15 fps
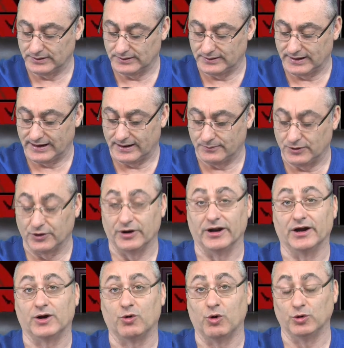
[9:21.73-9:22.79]
that I'm going
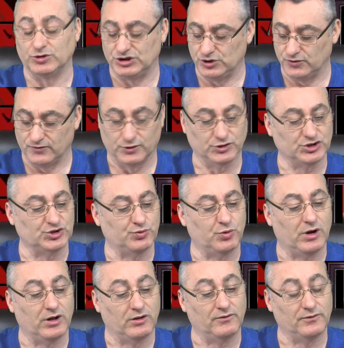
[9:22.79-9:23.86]
to quote to you, verse
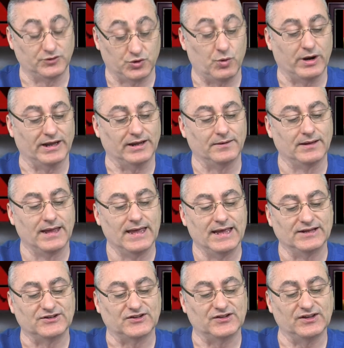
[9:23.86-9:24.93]
20, it
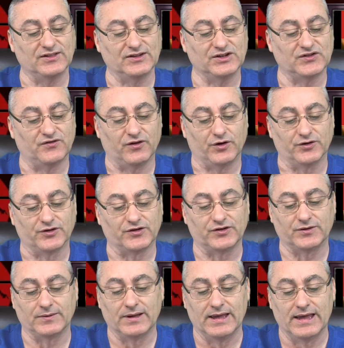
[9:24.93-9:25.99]
says, in this verse,
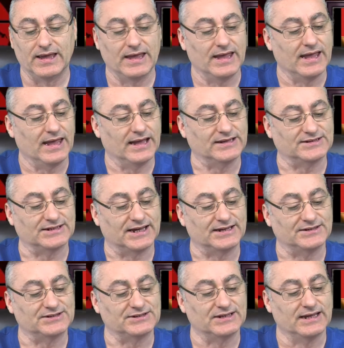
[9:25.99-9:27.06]
it
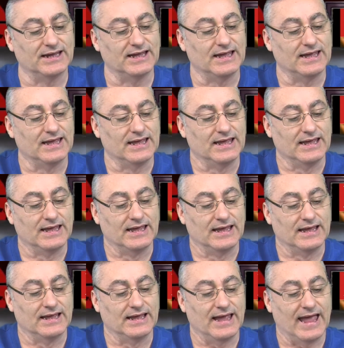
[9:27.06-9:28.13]
says,
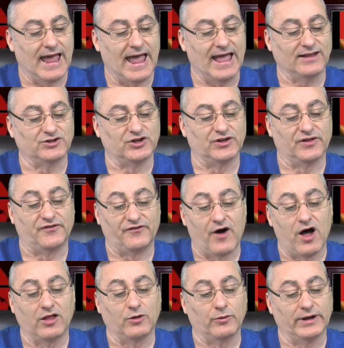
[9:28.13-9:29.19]
"and to the
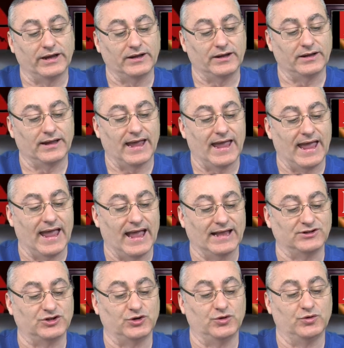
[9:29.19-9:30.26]
following, the
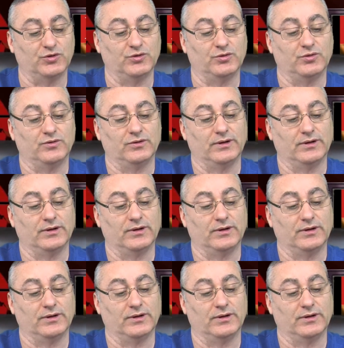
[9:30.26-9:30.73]
two